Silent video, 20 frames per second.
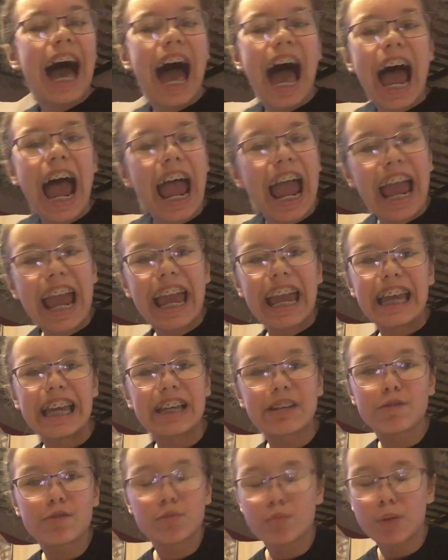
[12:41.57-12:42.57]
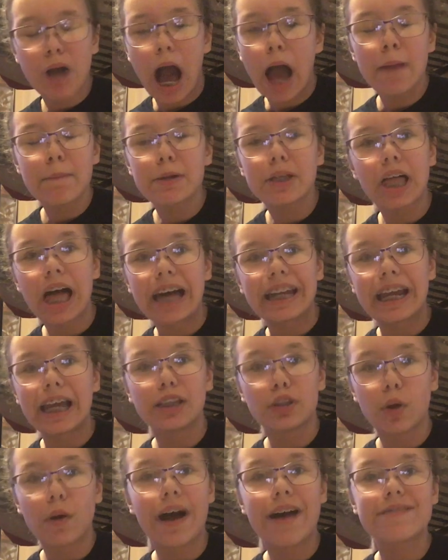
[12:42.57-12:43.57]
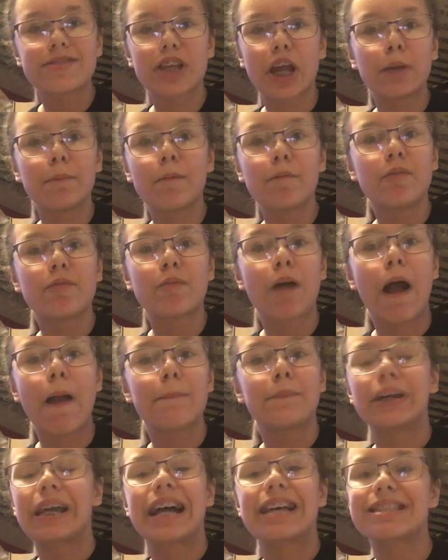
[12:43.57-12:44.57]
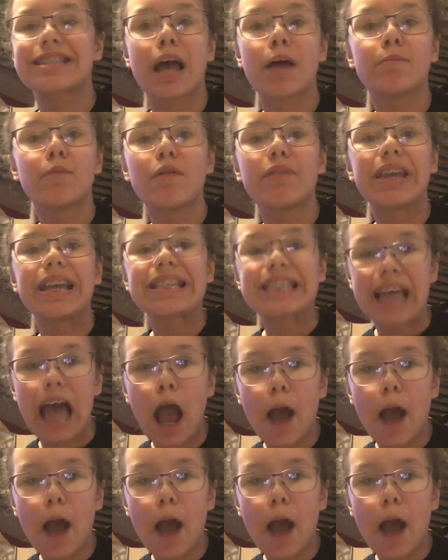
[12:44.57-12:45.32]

I'm glad I don't have Scary Movie 5 because that movie is an